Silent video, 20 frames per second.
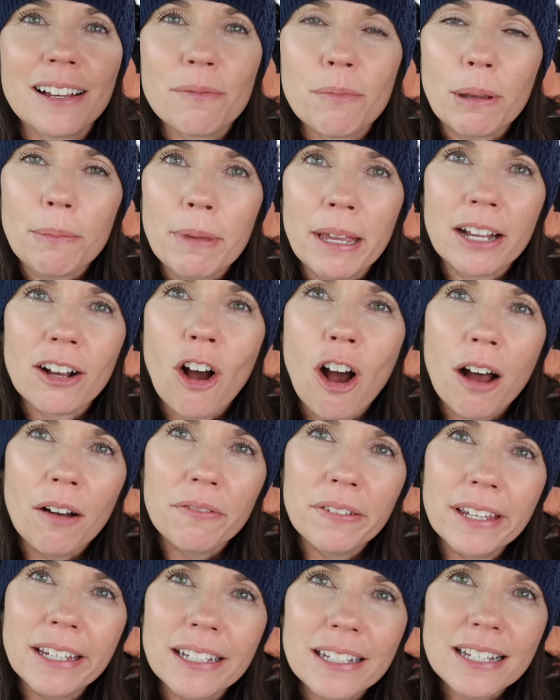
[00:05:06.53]
We made
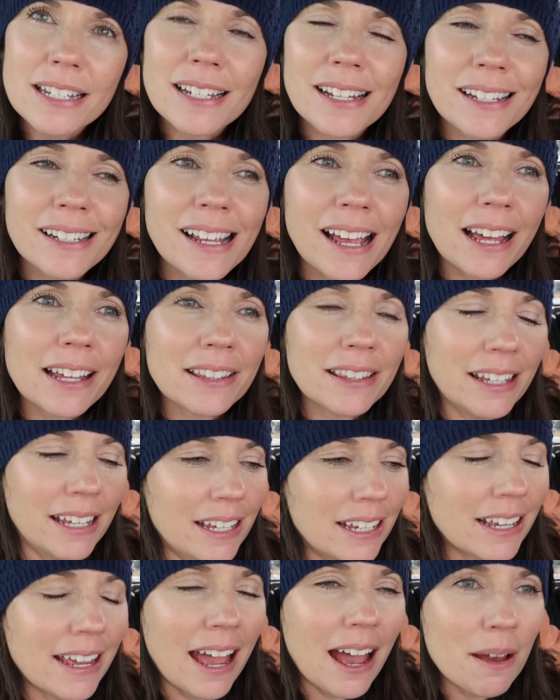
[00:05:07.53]
coffees at
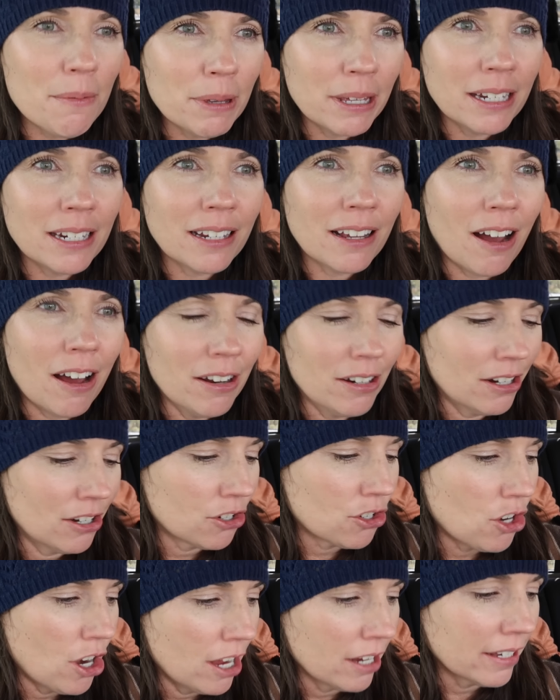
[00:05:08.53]
the cabin, got in our
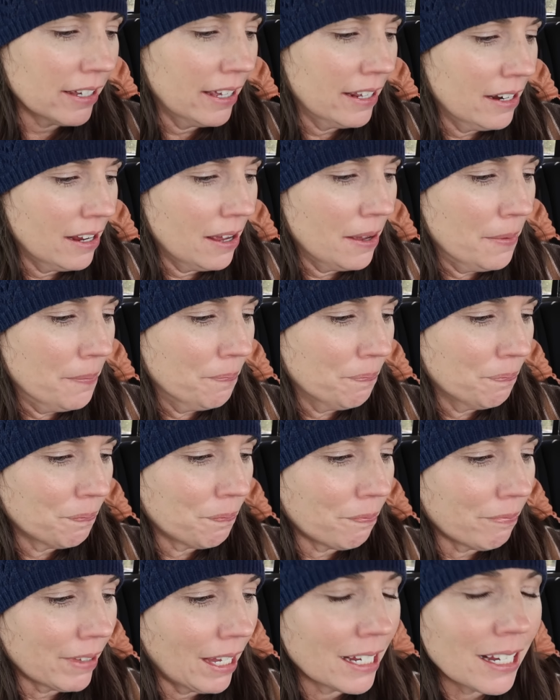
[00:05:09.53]
truck, and
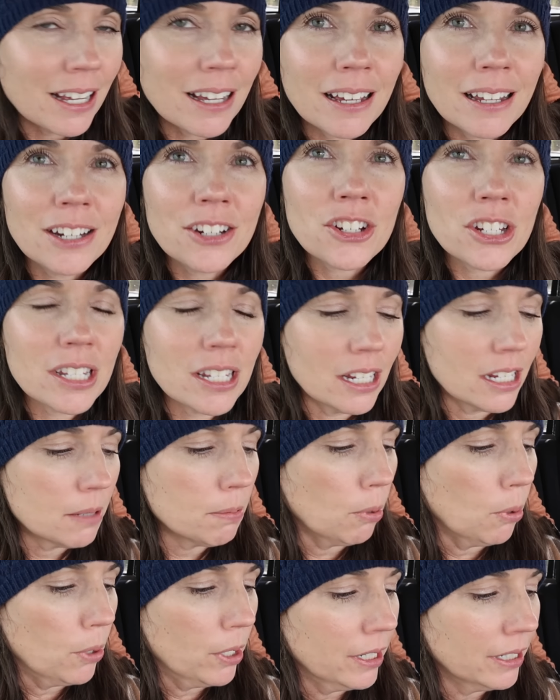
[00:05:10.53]
um, gonna just
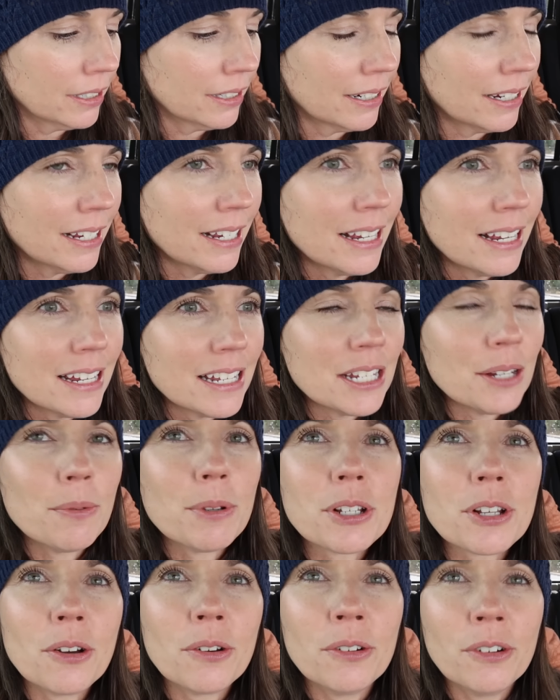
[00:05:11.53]
explore see
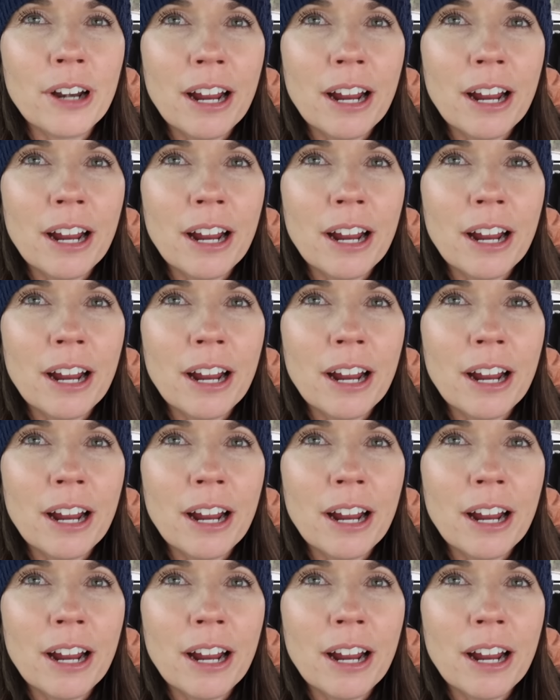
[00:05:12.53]
what's going